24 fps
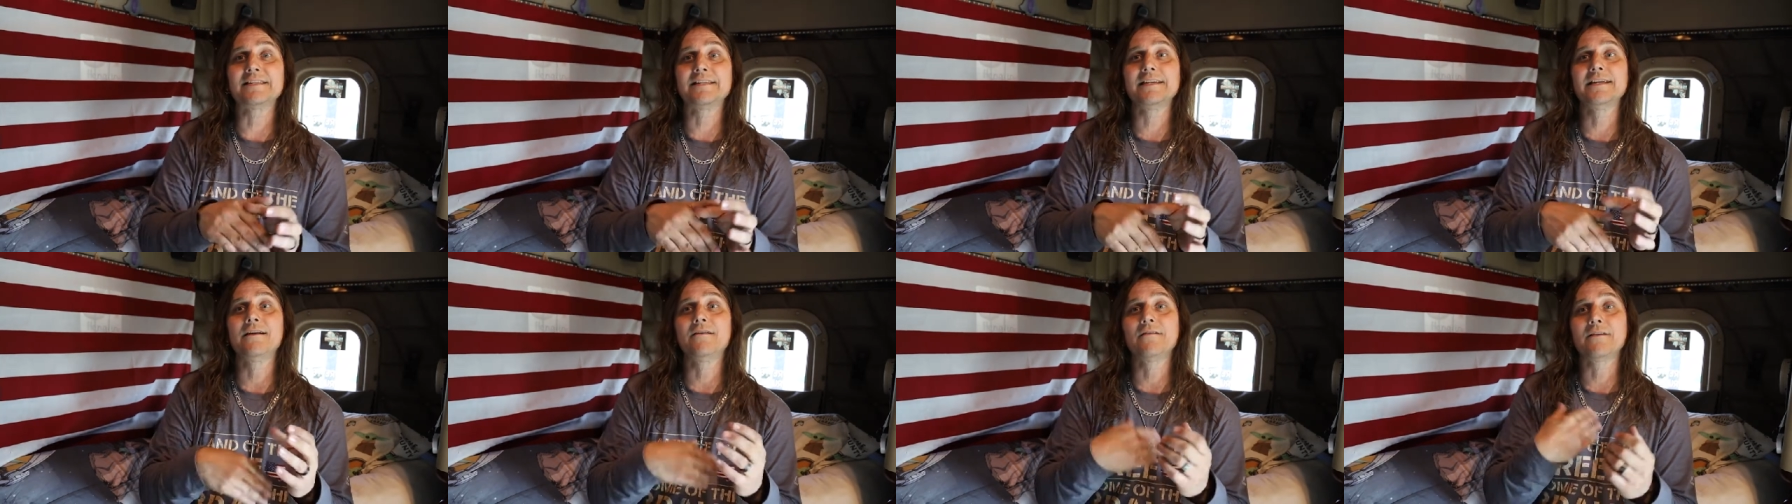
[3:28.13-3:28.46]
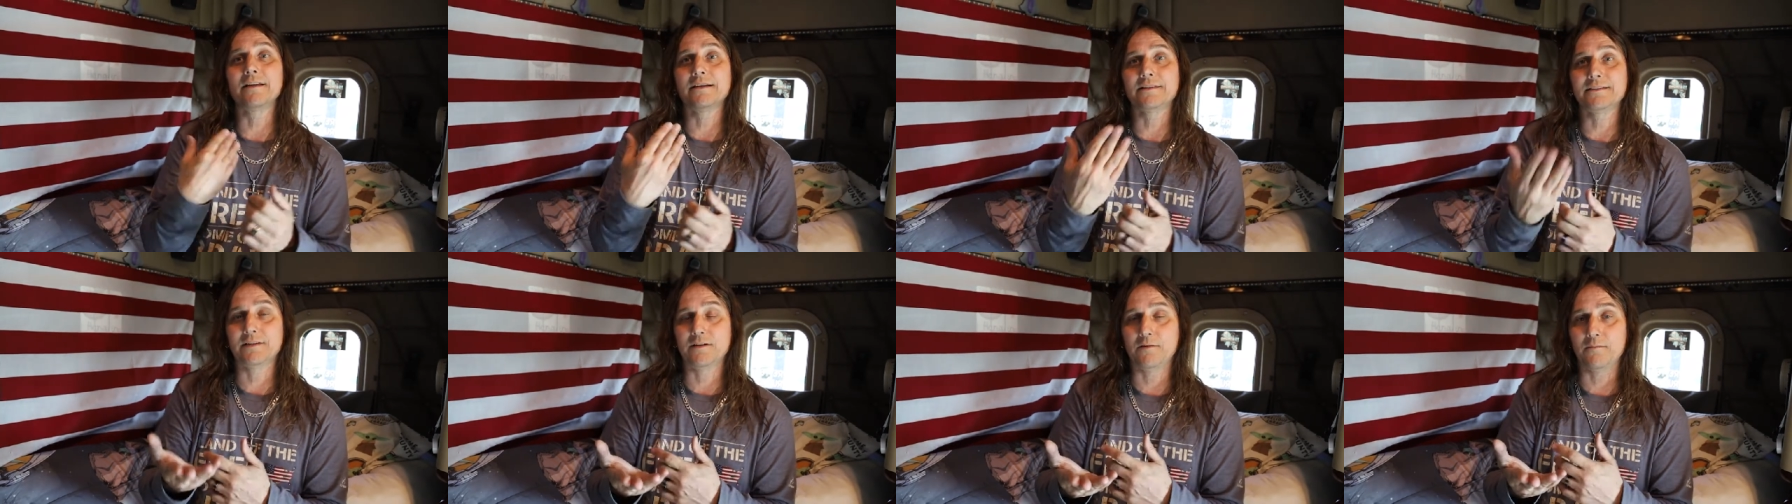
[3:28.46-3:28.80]
sit
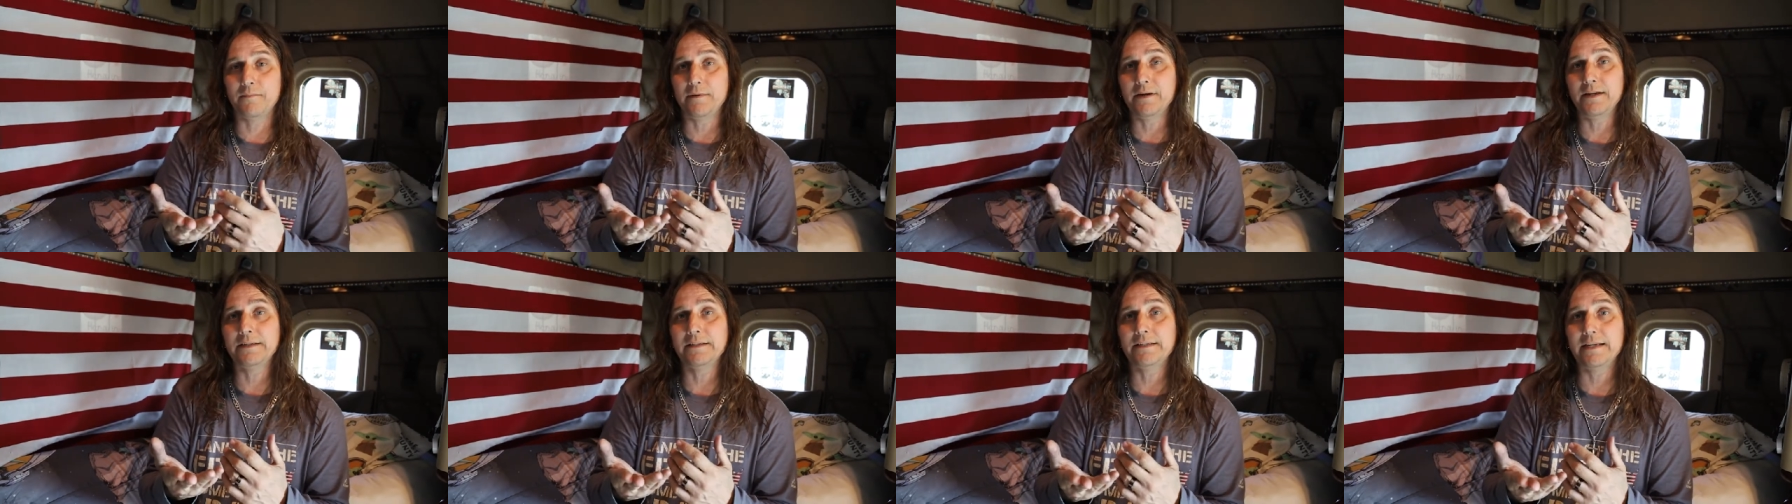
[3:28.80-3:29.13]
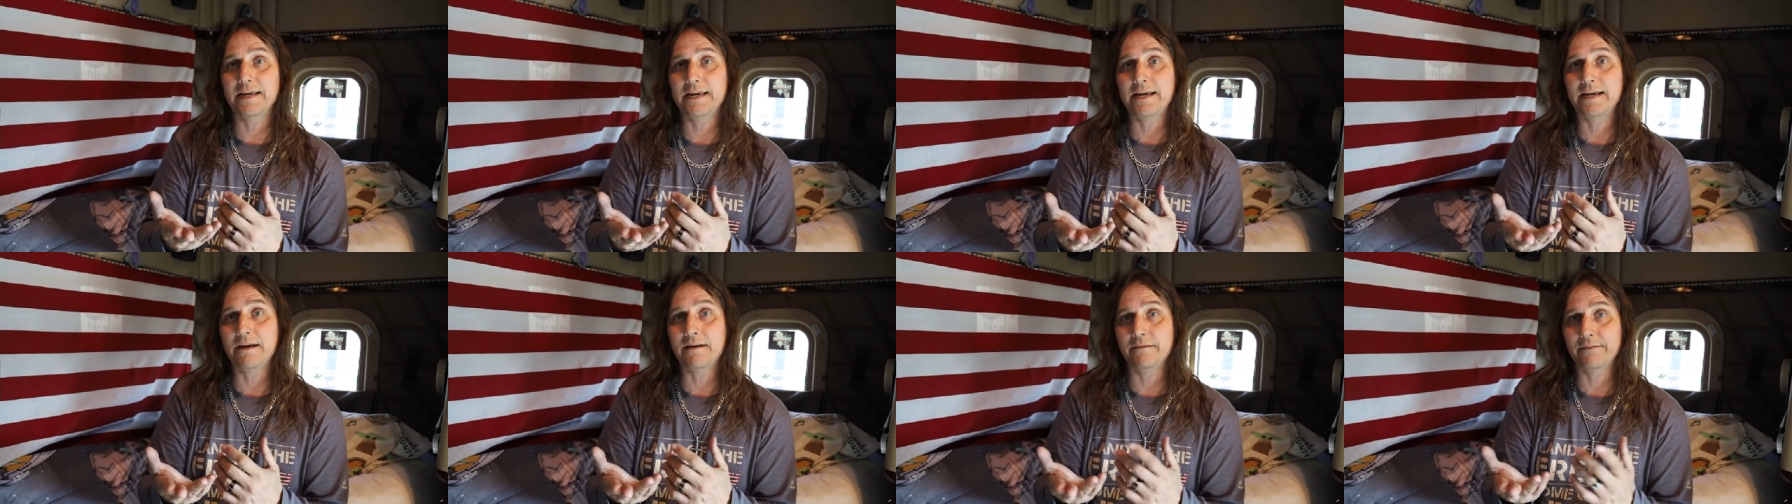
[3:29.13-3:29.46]
on it till
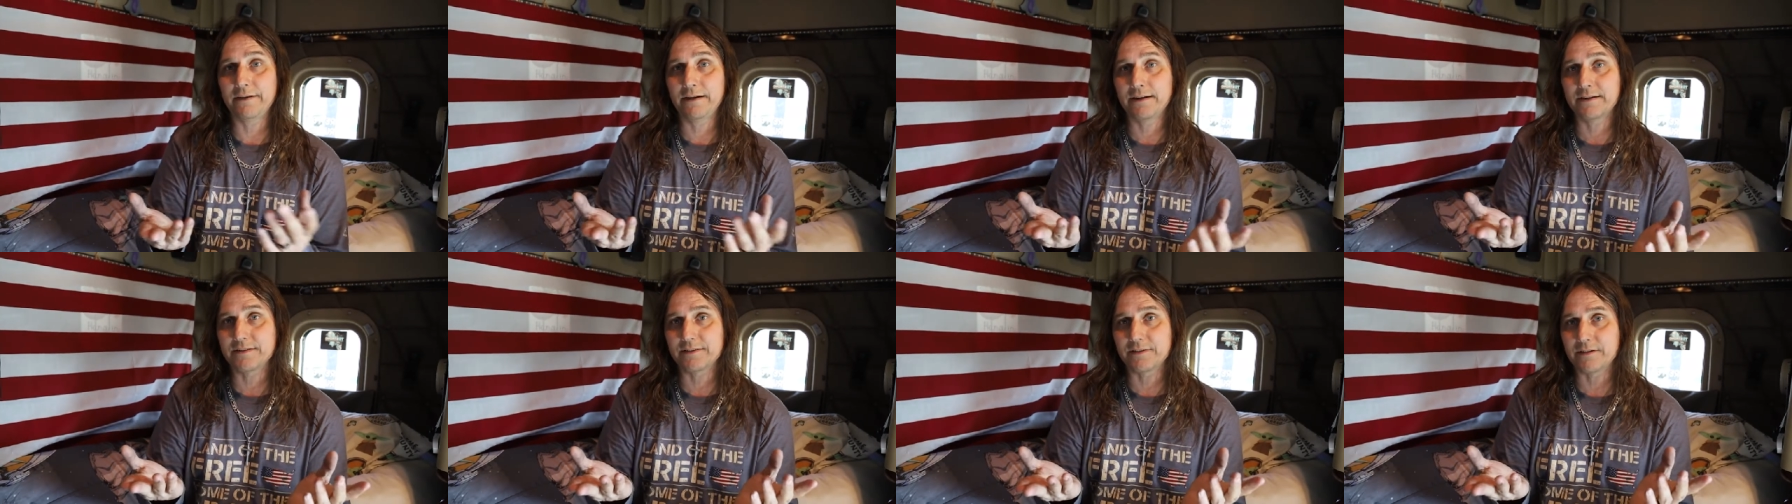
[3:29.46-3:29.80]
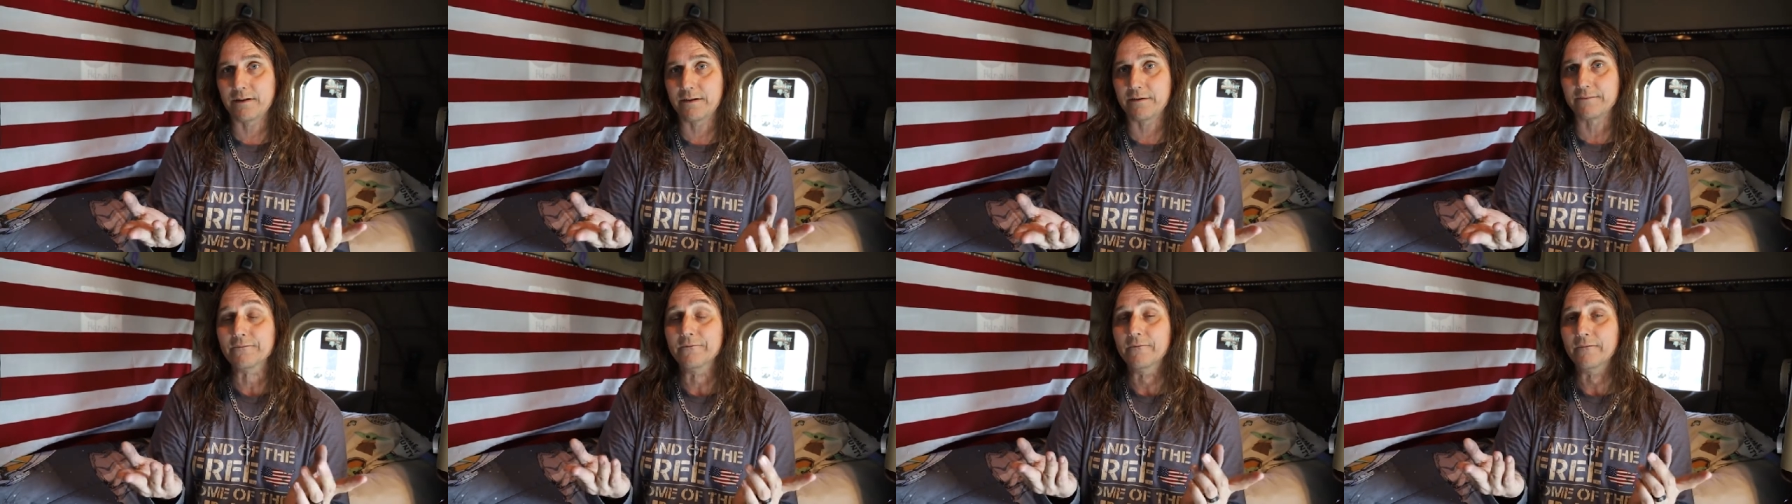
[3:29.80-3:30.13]
Monday out there.
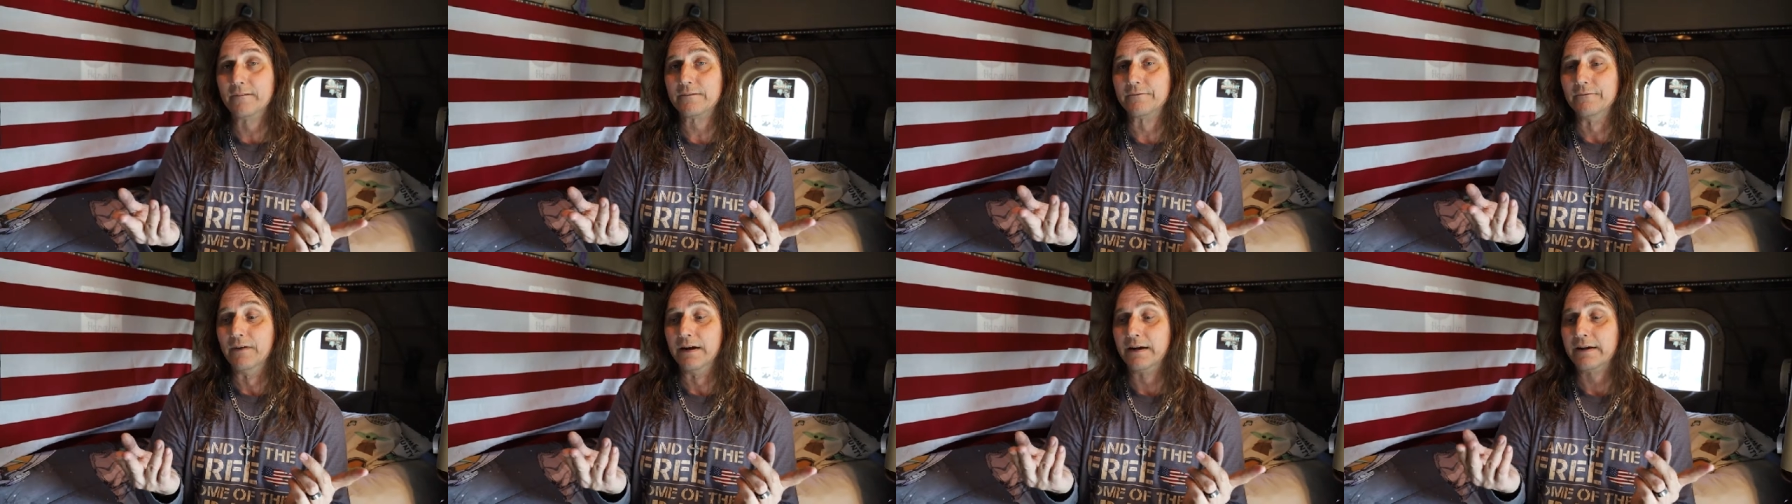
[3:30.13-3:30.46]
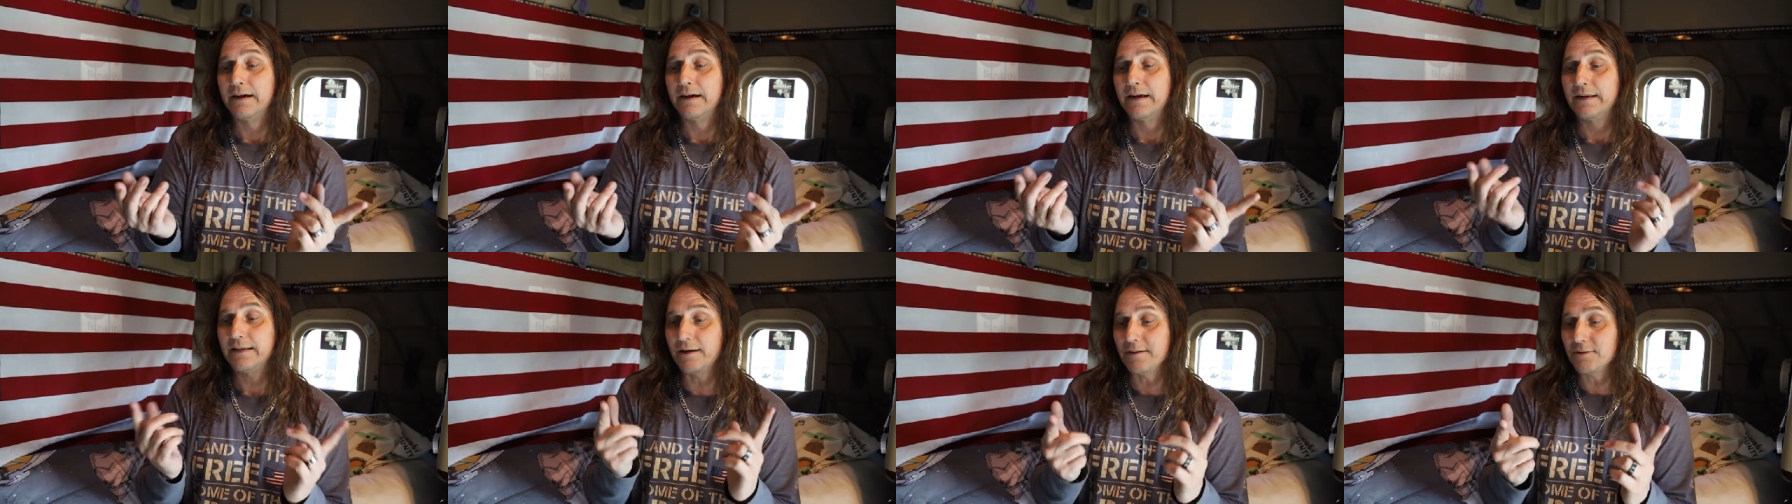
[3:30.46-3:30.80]
So
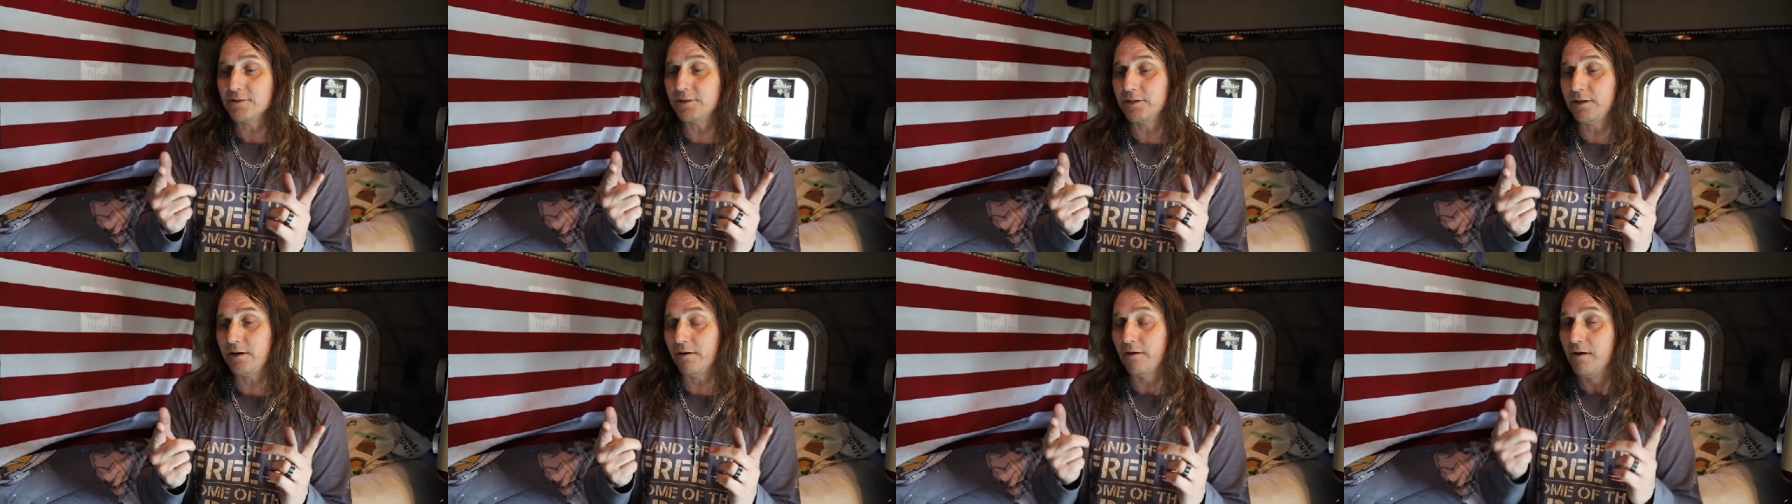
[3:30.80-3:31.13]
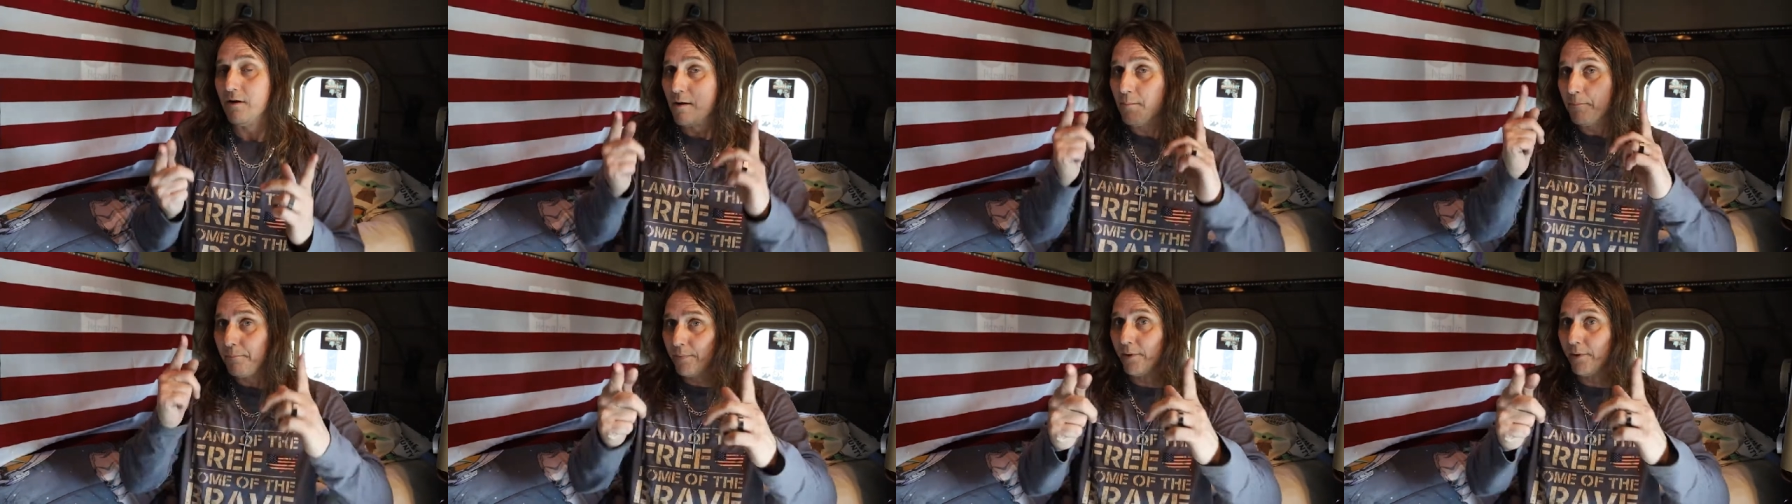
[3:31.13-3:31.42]
lost a load.